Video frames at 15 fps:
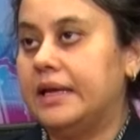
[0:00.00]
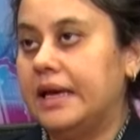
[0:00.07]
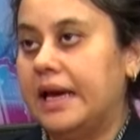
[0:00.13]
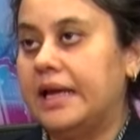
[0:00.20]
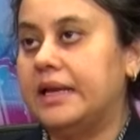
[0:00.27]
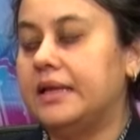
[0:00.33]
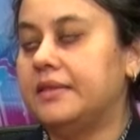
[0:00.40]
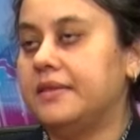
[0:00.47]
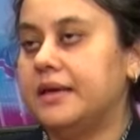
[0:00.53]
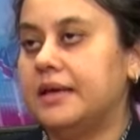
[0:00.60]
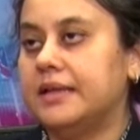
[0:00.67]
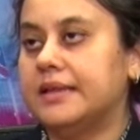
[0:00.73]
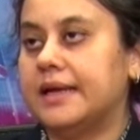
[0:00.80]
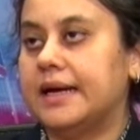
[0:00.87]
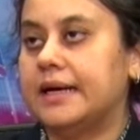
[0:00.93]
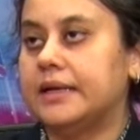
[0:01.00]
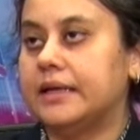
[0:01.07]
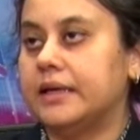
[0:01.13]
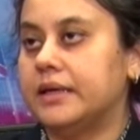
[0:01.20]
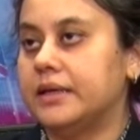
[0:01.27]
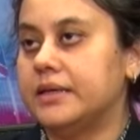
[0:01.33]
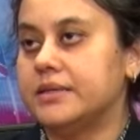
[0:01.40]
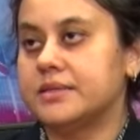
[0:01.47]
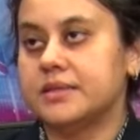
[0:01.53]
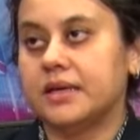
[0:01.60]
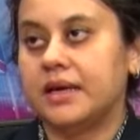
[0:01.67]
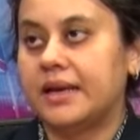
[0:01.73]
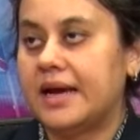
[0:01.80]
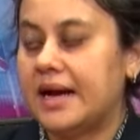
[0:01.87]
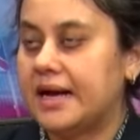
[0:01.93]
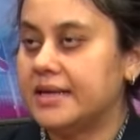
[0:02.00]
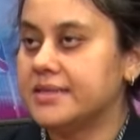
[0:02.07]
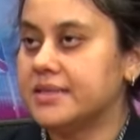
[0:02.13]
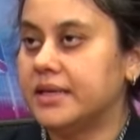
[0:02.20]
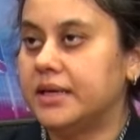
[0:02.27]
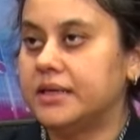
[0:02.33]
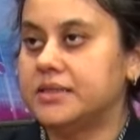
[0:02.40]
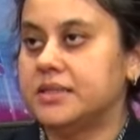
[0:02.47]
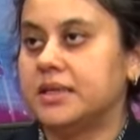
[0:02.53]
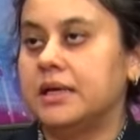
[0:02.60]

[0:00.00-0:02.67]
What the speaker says: Anything that is an asset